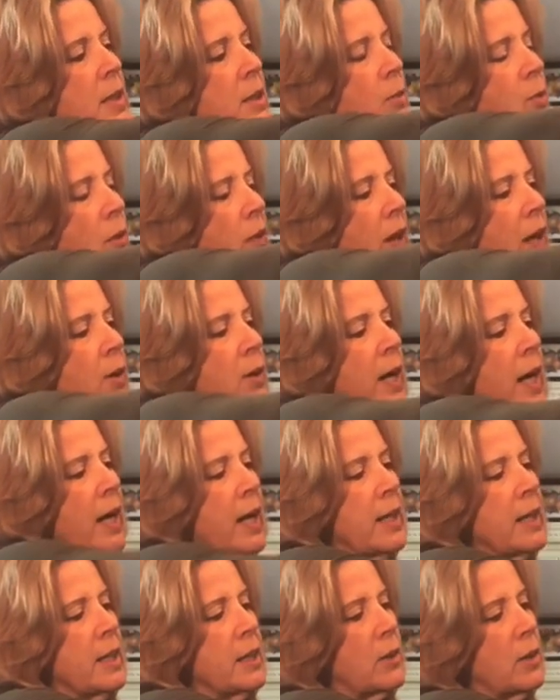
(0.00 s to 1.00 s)
without
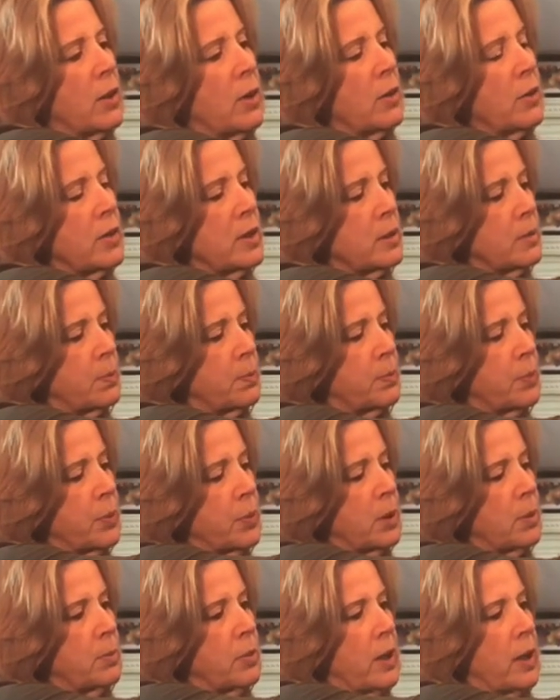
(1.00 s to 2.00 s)
hiding all these
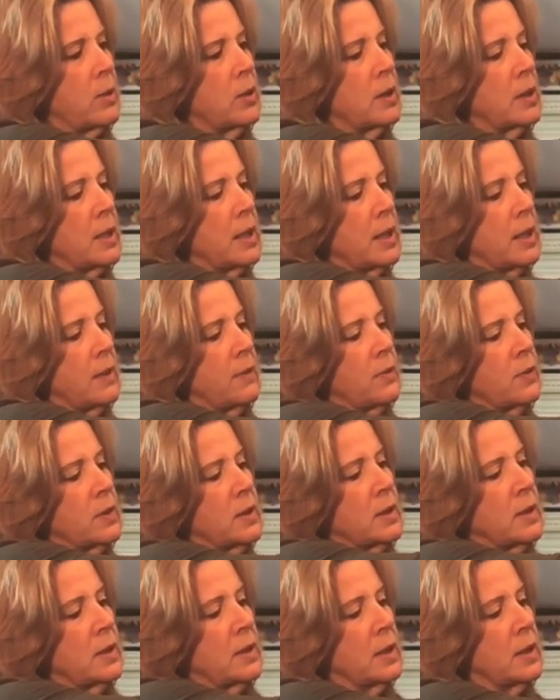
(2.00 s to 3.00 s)
pretty brown leaves.
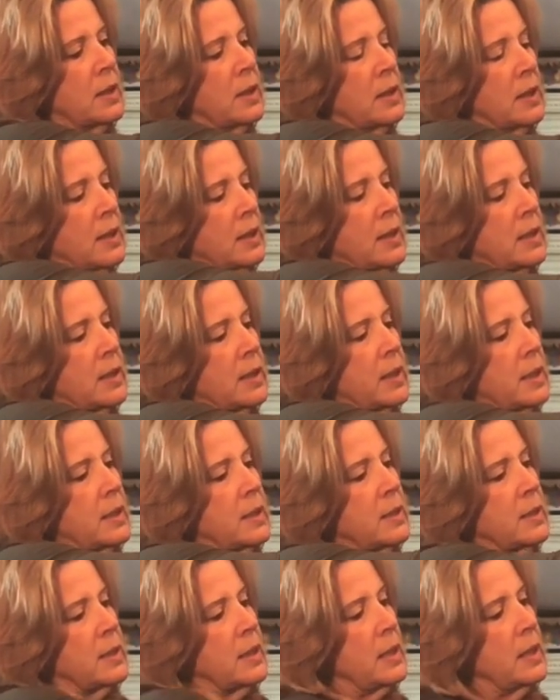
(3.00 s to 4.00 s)
Let's
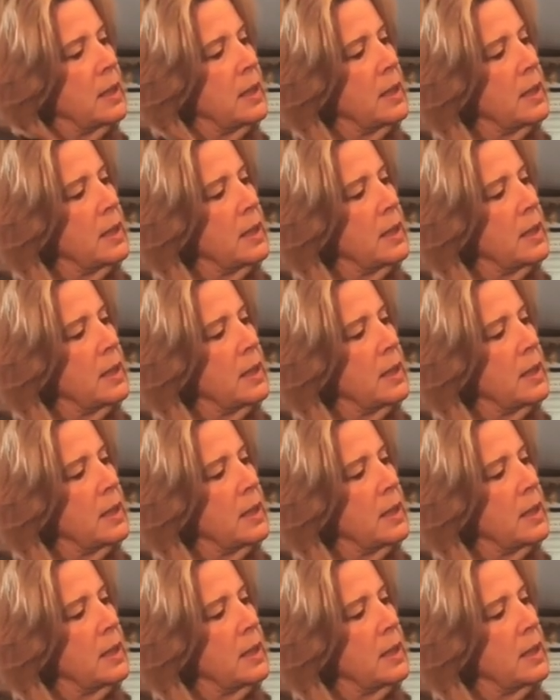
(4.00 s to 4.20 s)
see.